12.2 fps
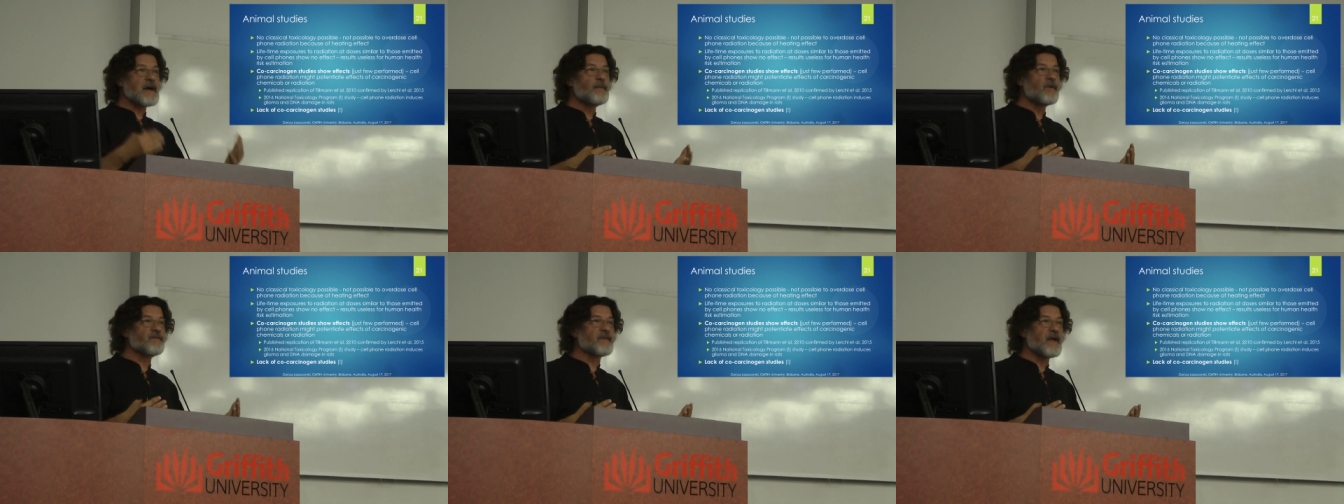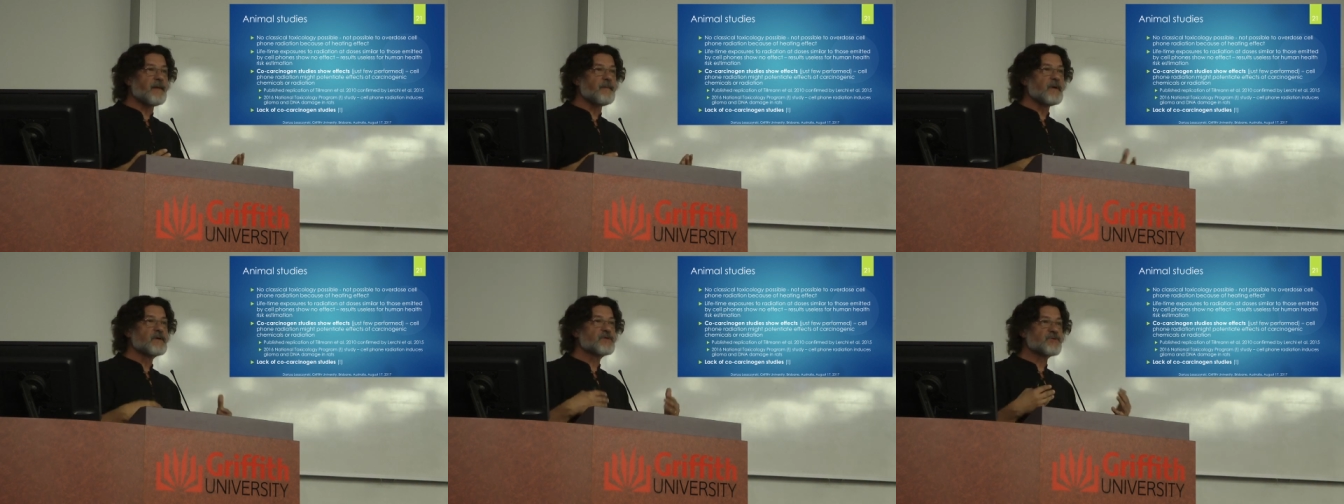some of
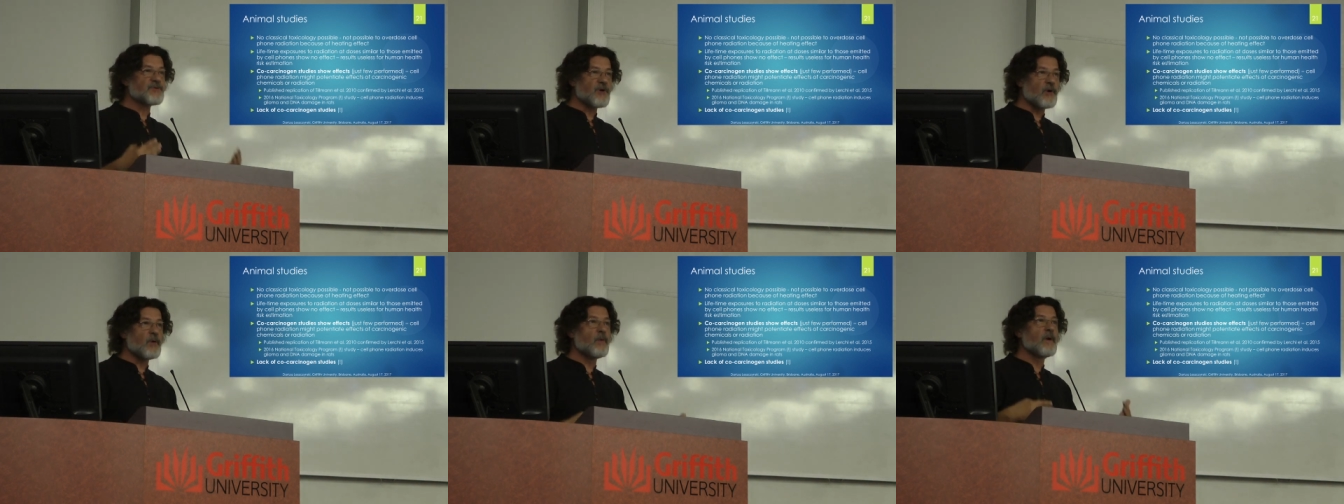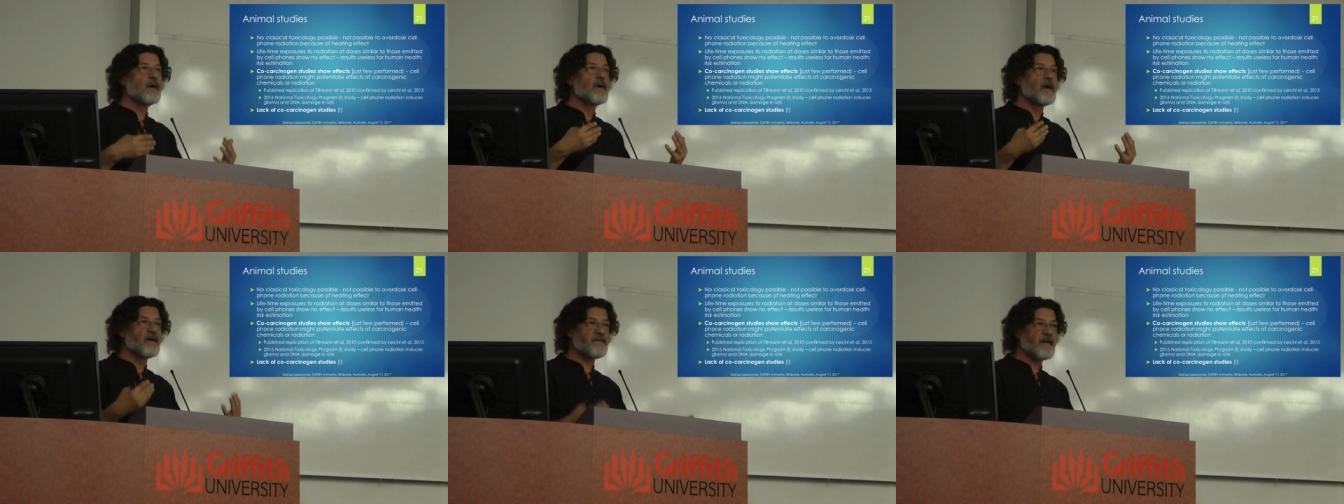them
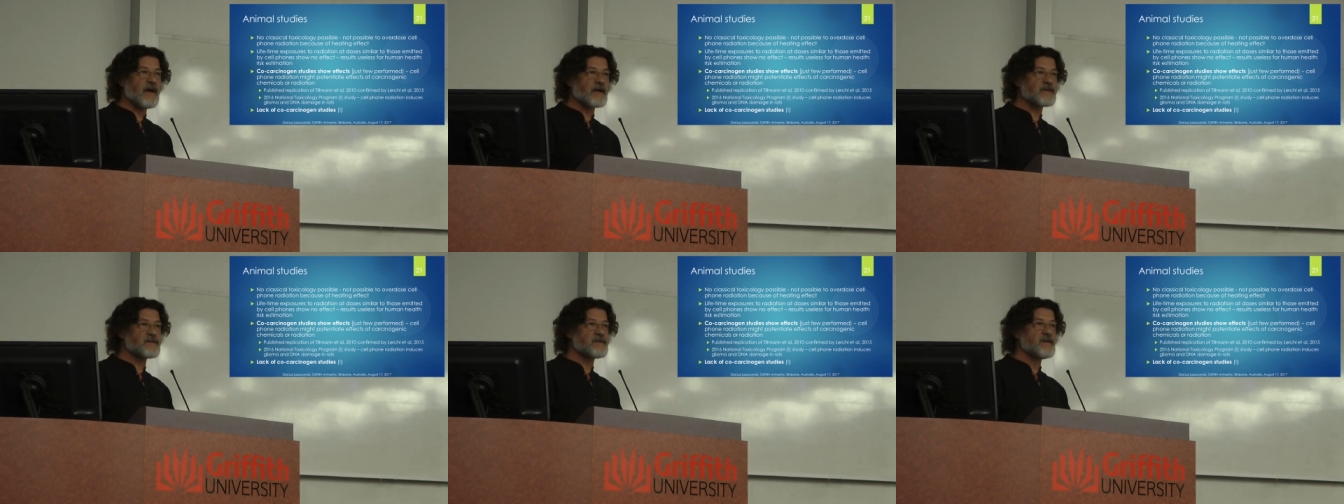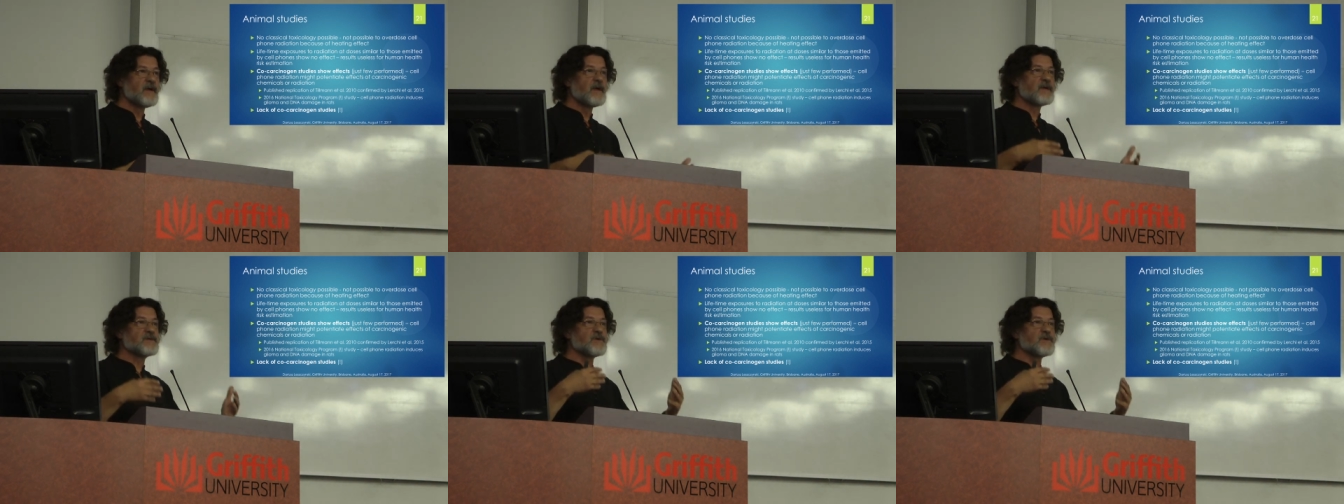show effects.